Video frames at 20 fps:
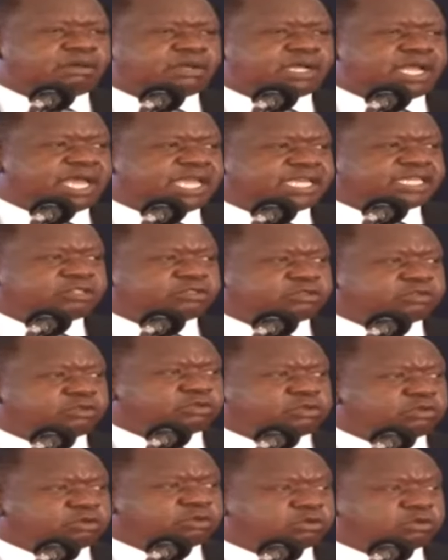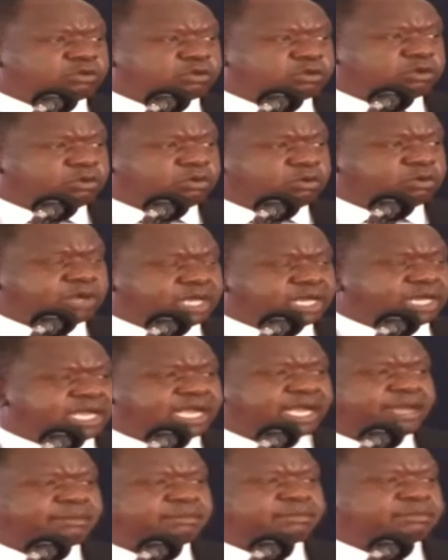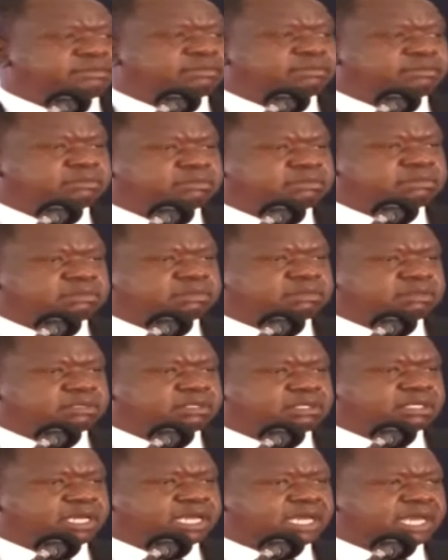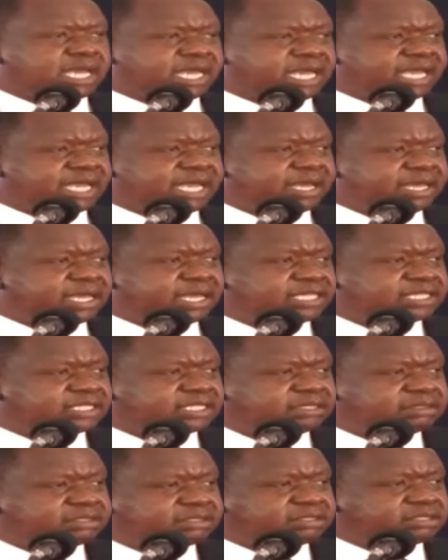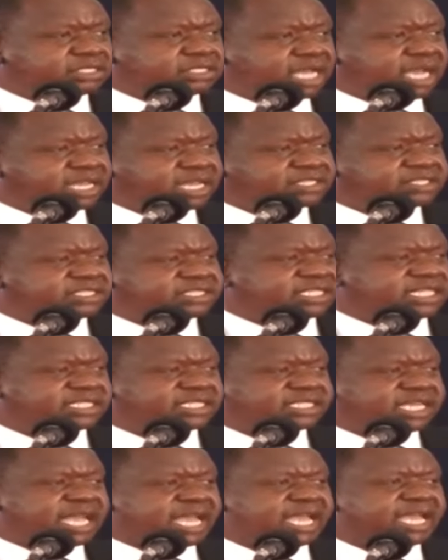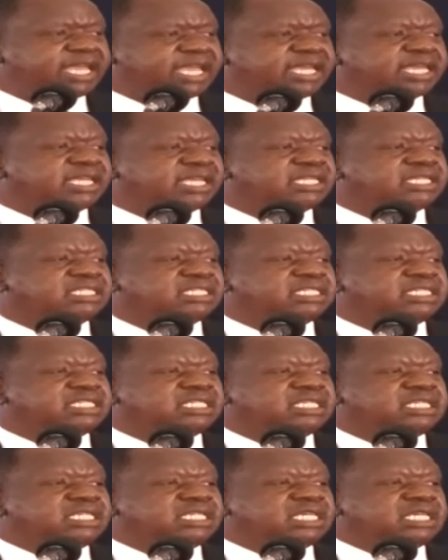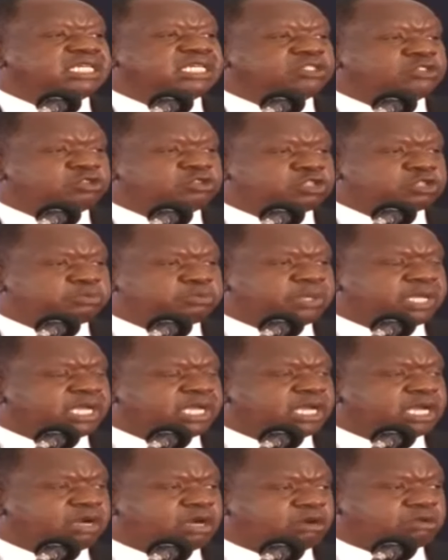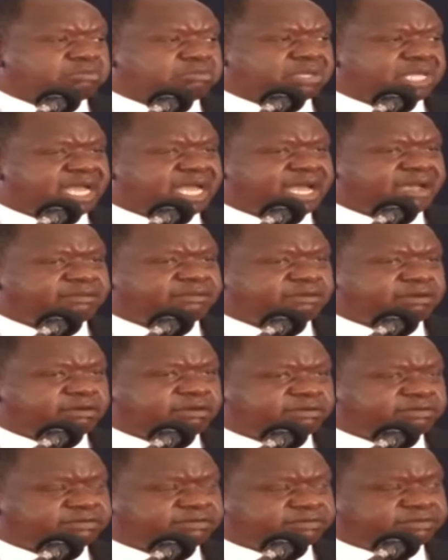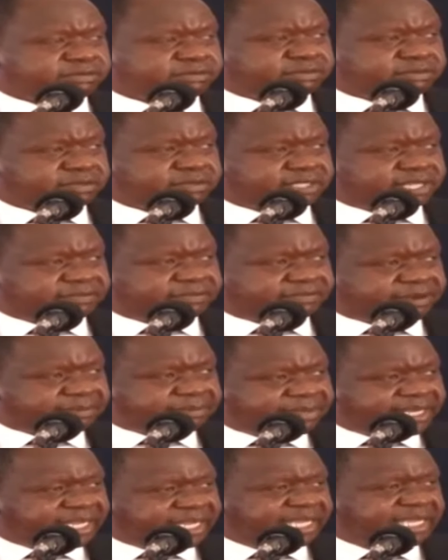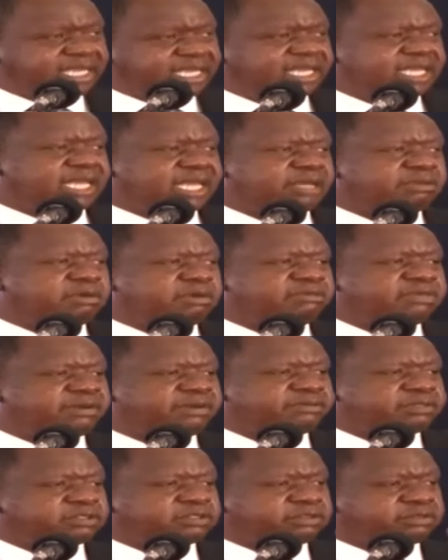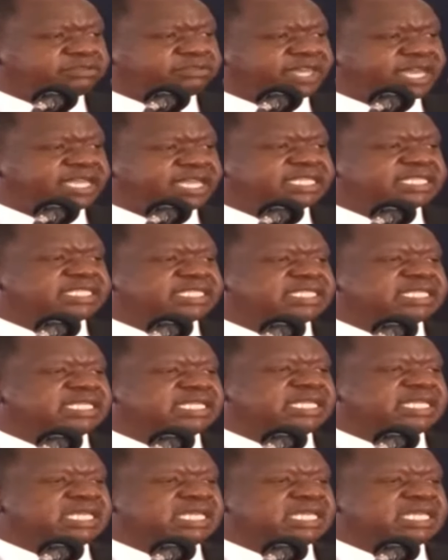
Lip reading: like to welcome Charles Nyachae to speak on behalf of the family and move a vote of thanks